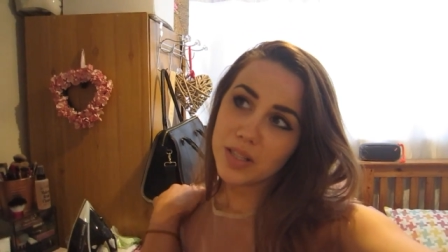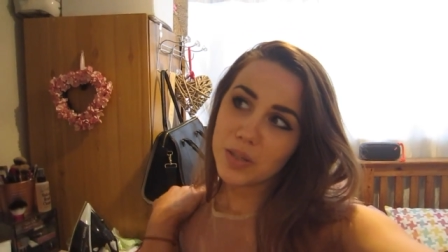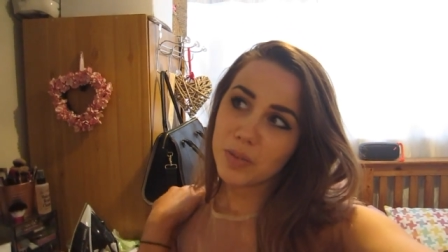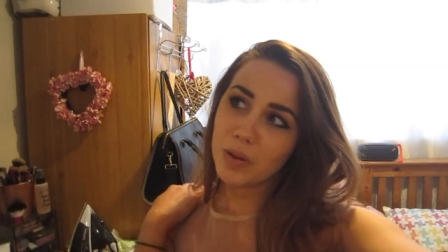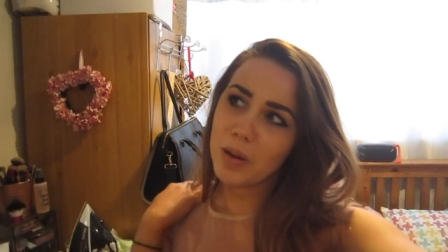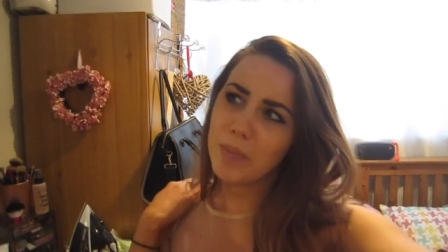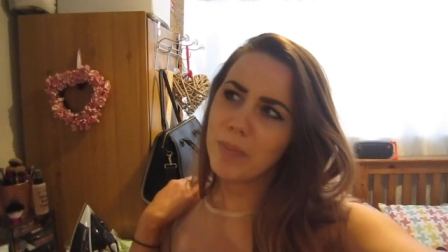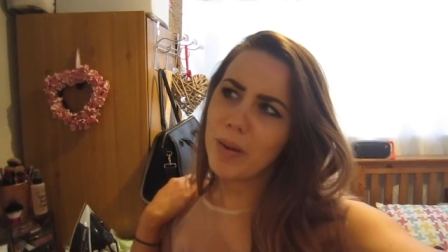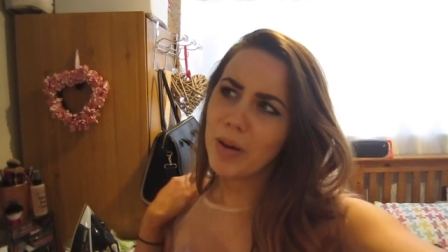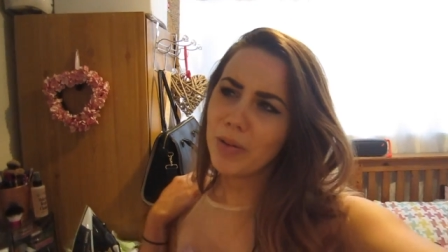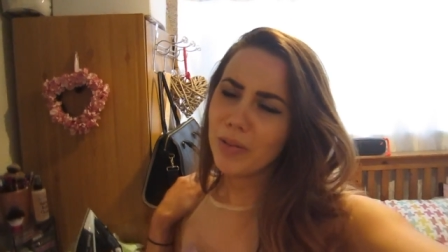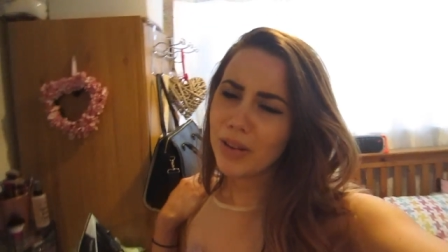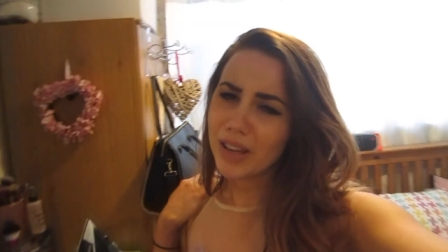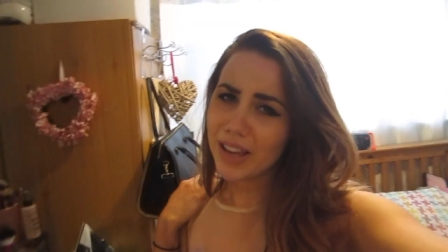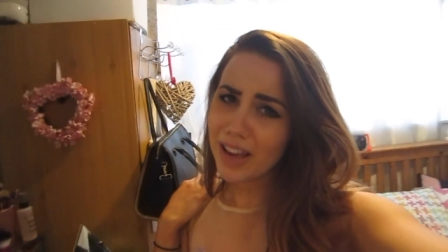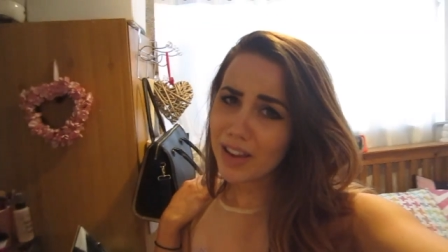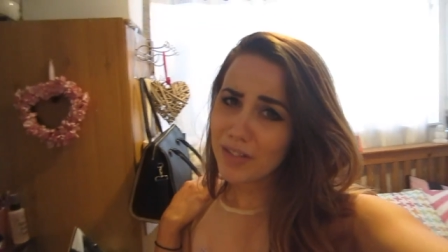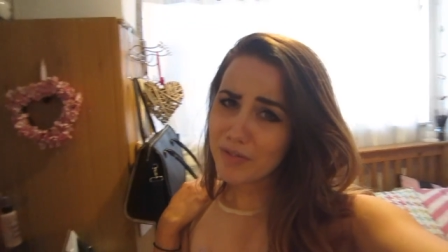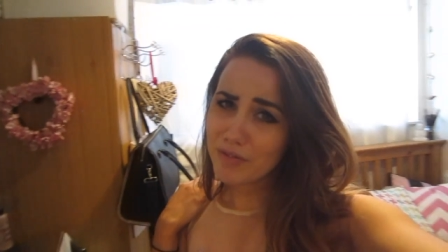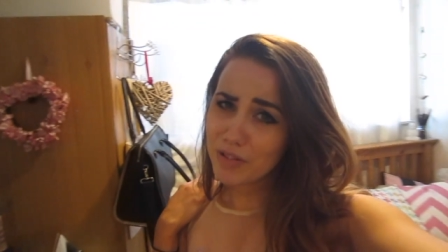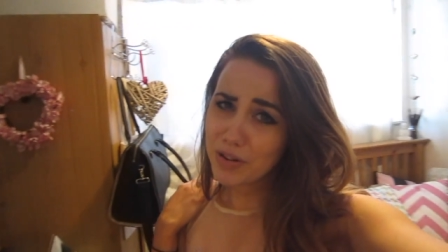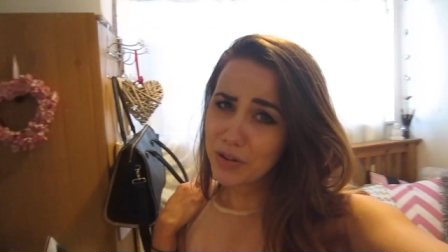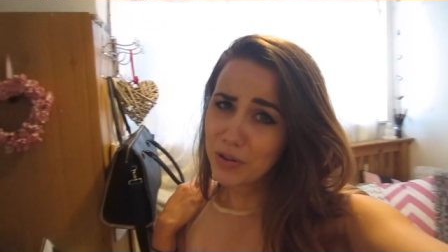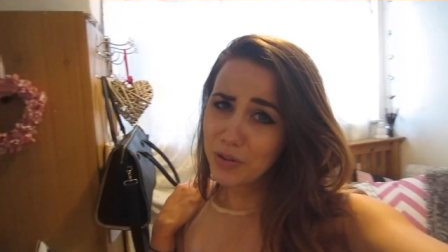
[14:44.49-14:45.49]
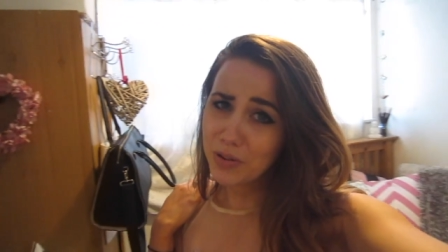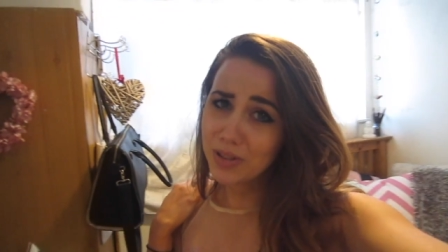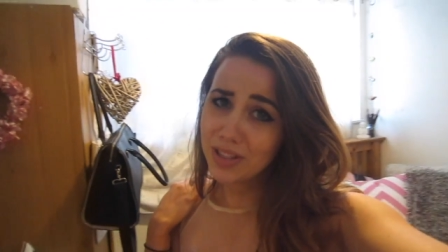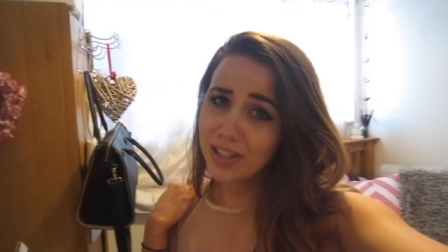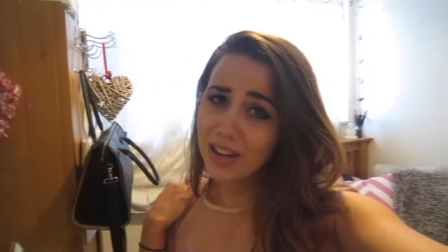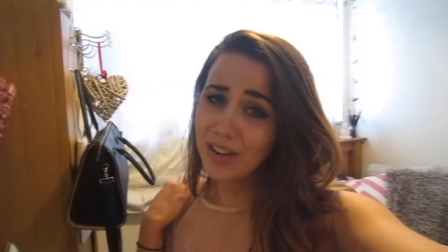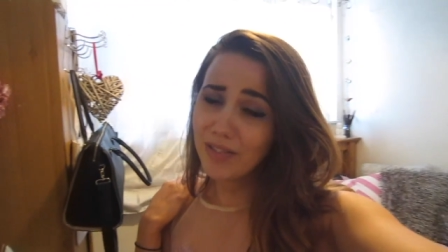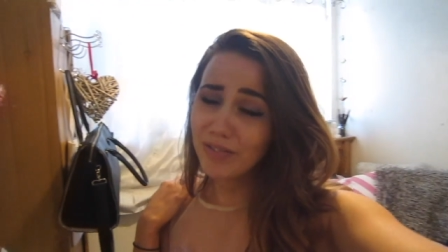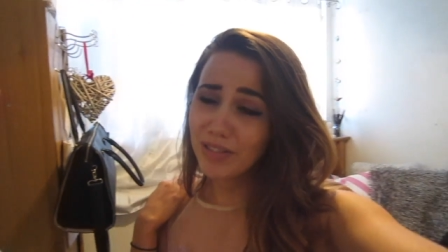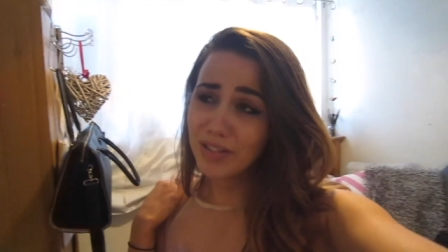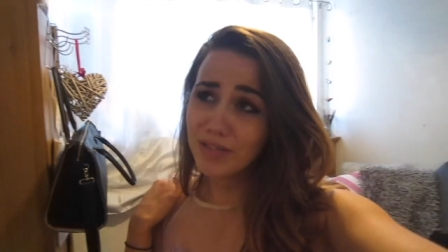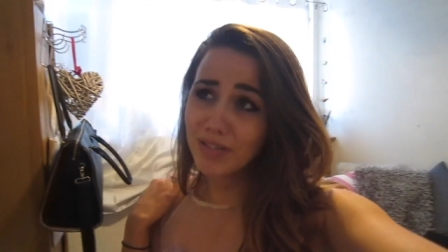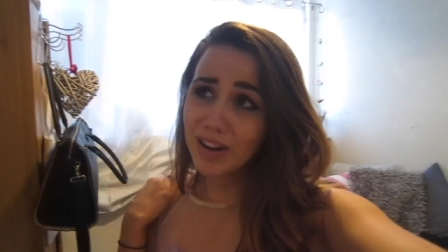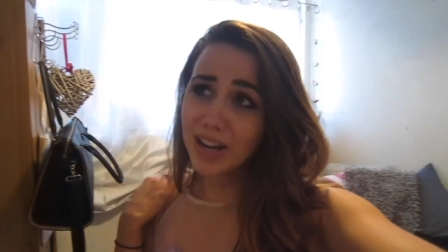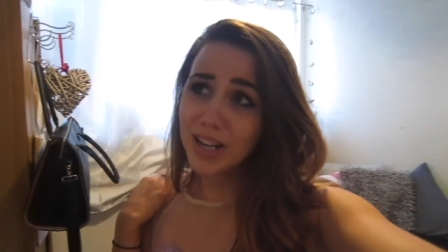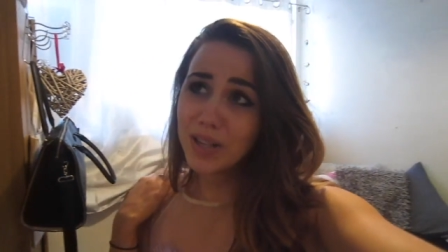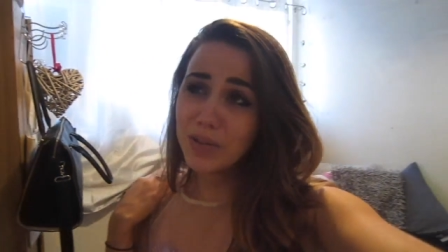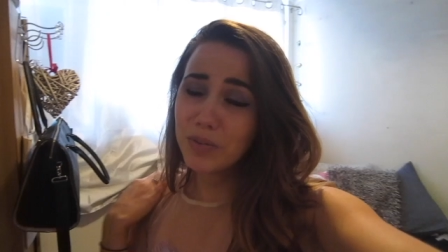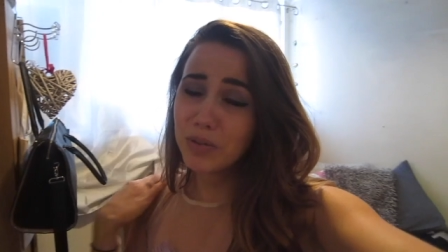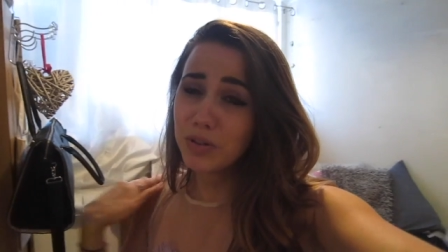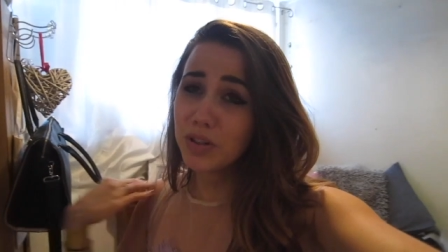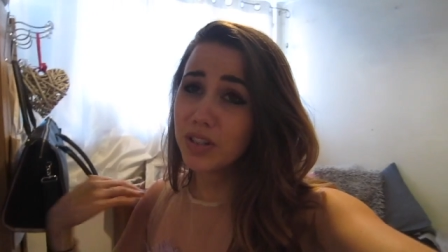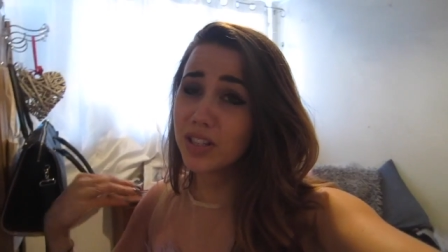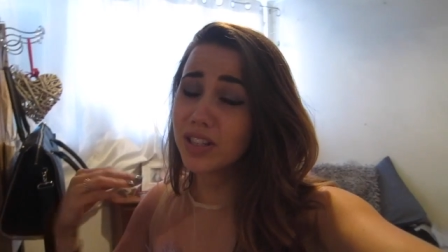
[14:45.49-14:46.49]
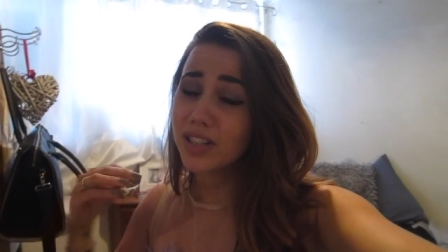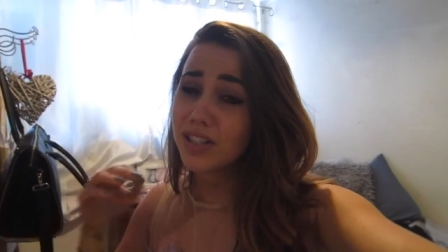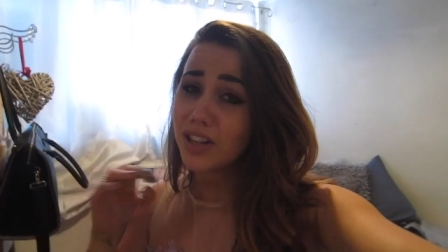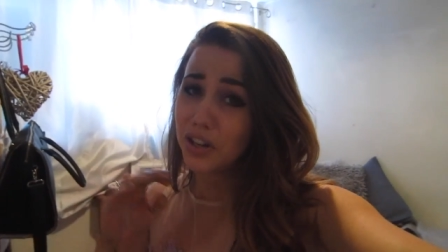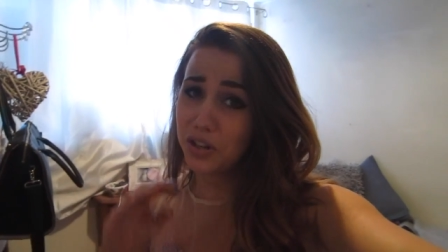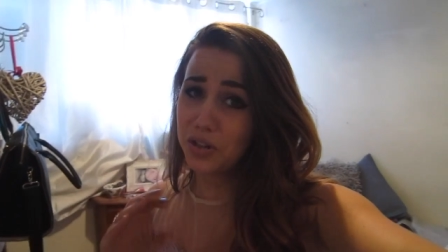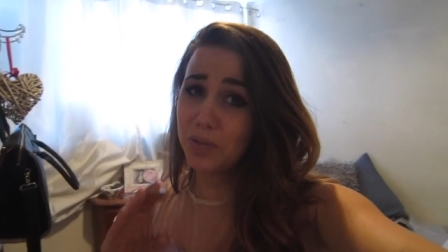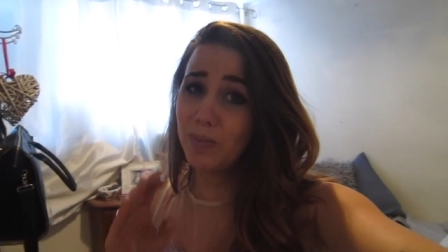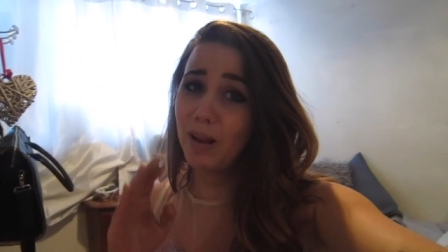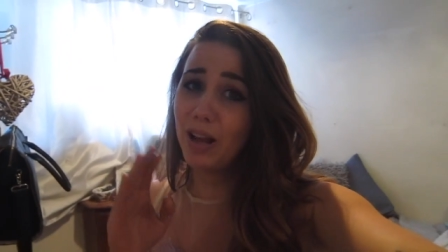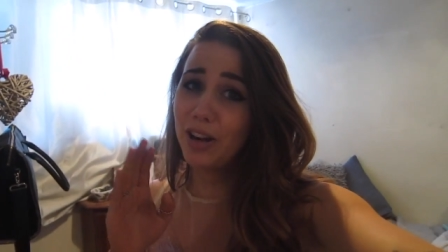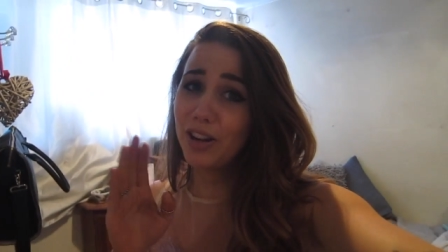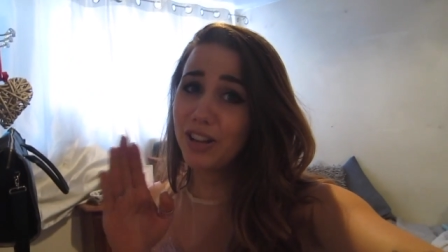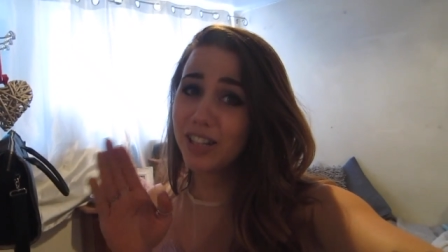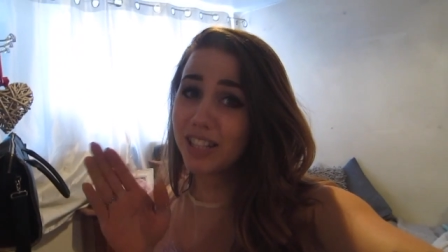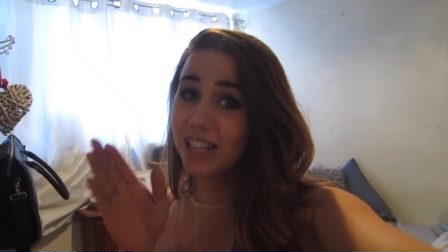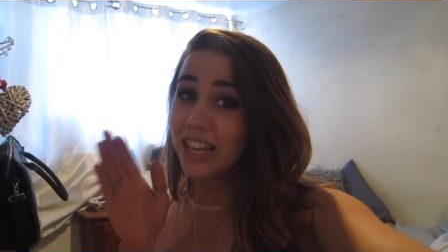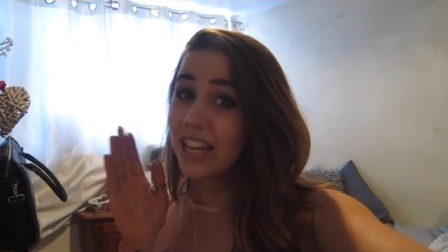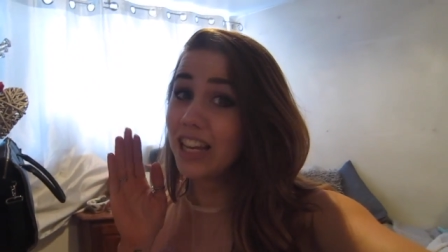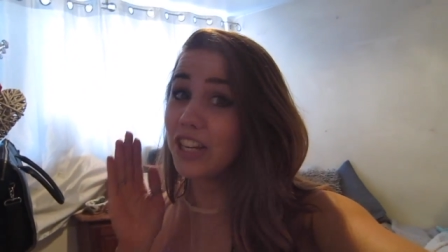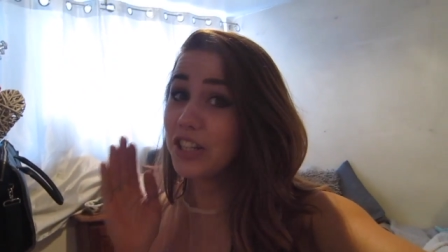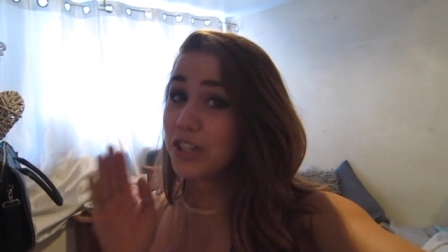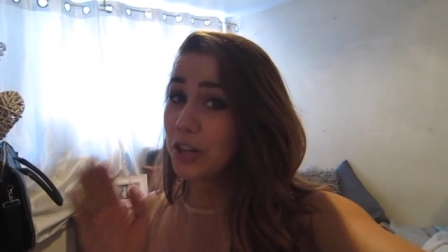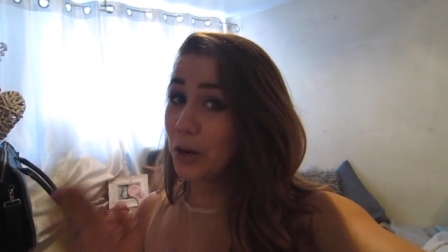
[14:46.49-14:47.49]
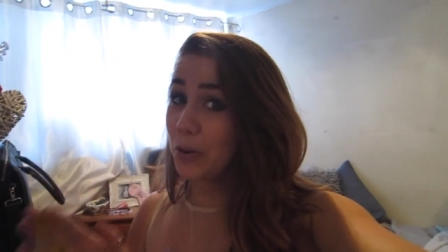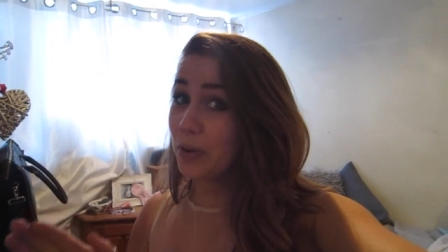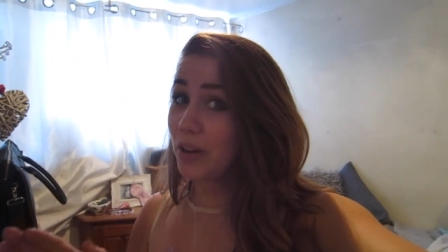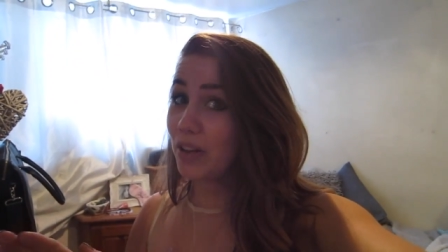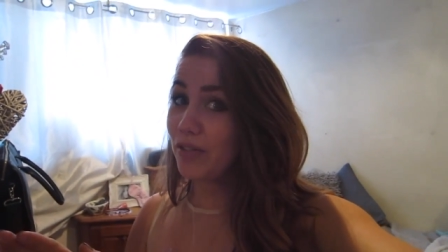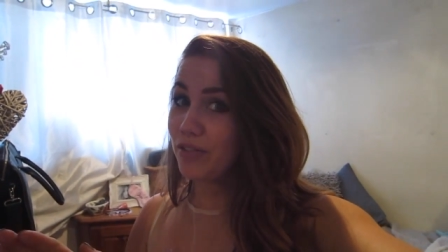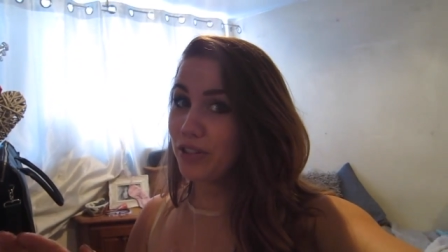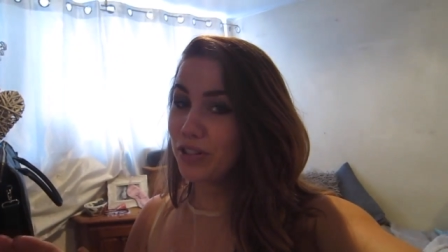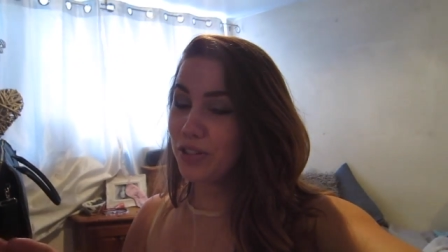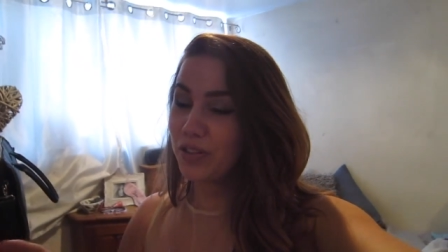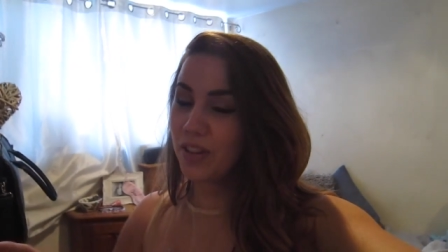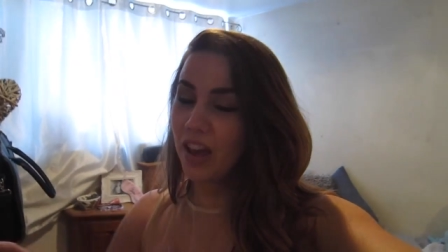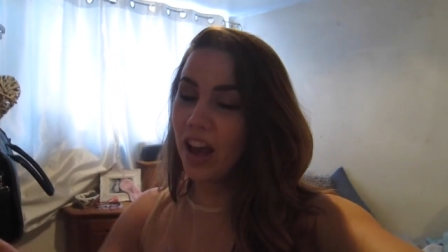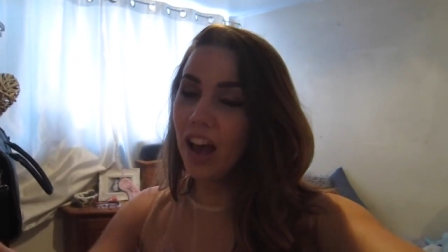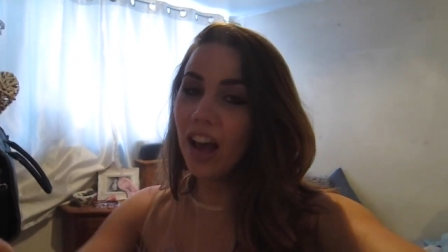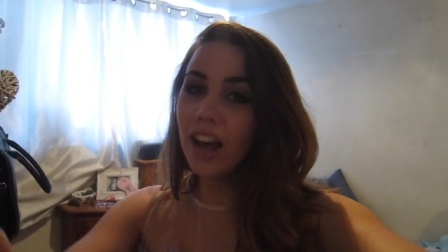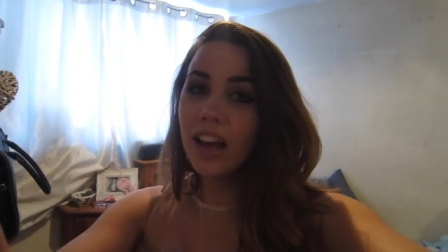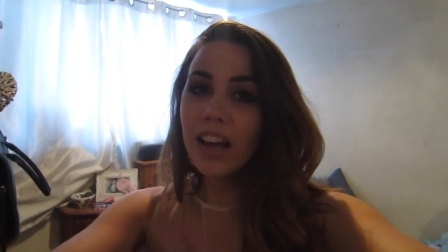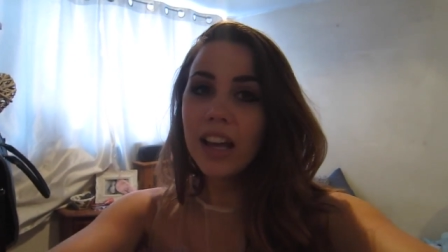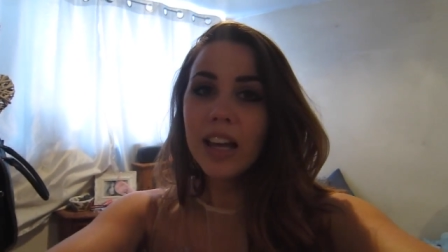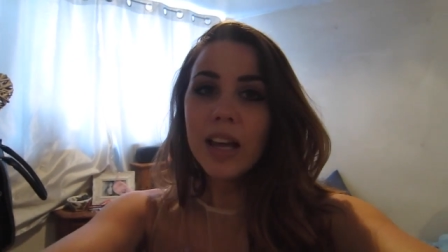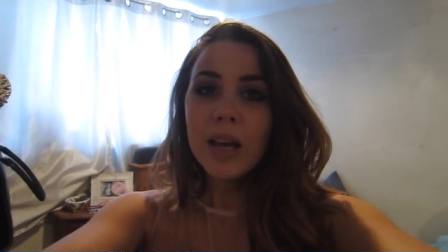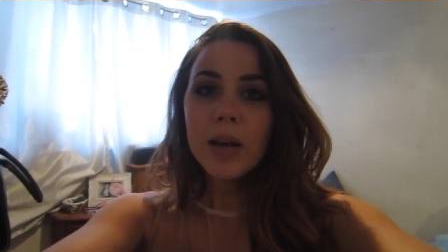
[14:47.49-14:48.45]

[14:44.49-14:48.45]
So I bet on like every horse in every race, which is such a bad idea. Don't ever do that.